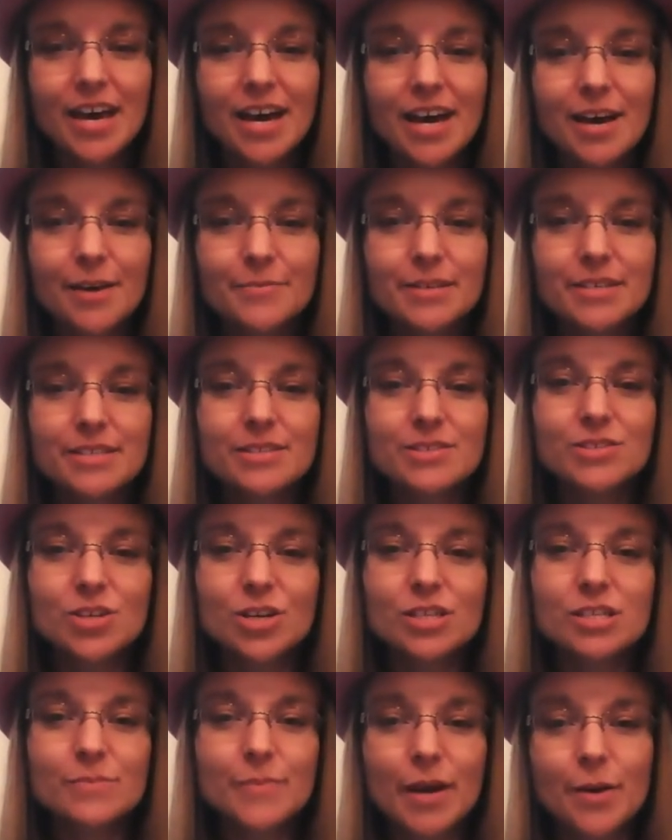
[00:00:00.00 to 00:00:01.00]
because it
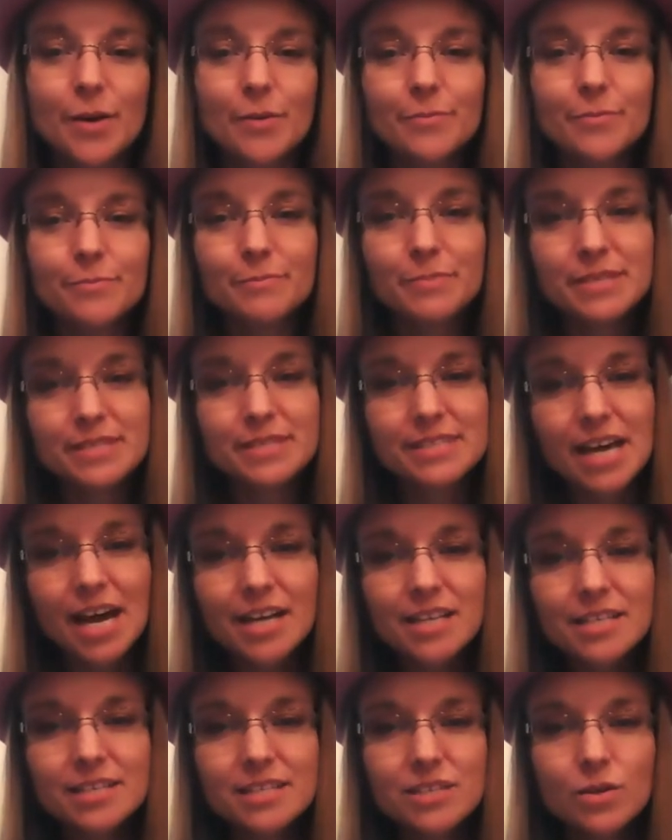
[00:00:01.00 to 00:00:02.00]
starts about
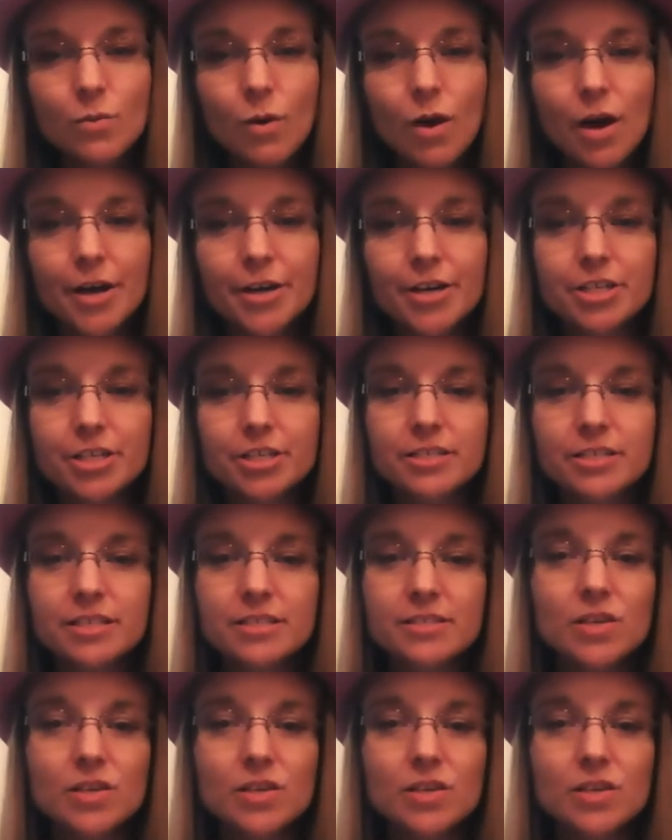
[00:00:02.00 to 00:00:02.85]
beside still waters,